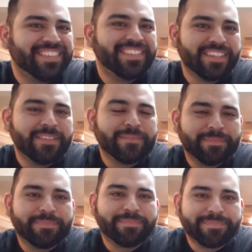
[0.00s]

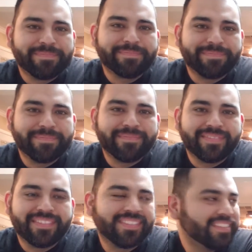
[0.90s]

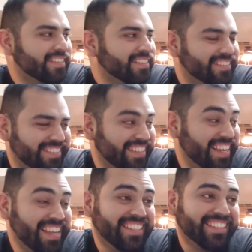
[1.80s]

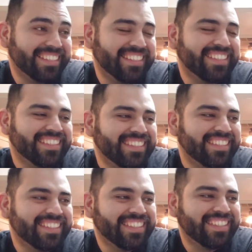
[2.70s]

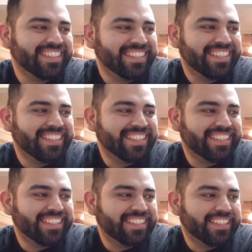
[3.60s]

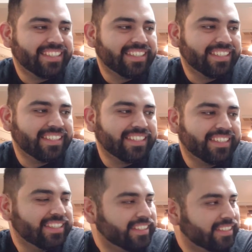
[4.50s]

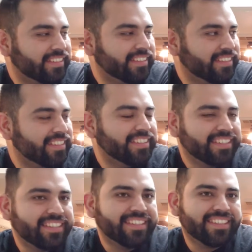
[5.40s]

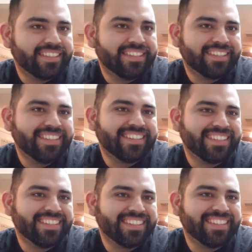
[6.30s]

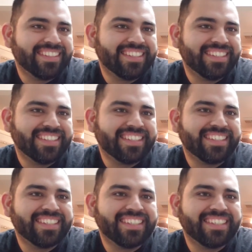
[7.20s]
(silent)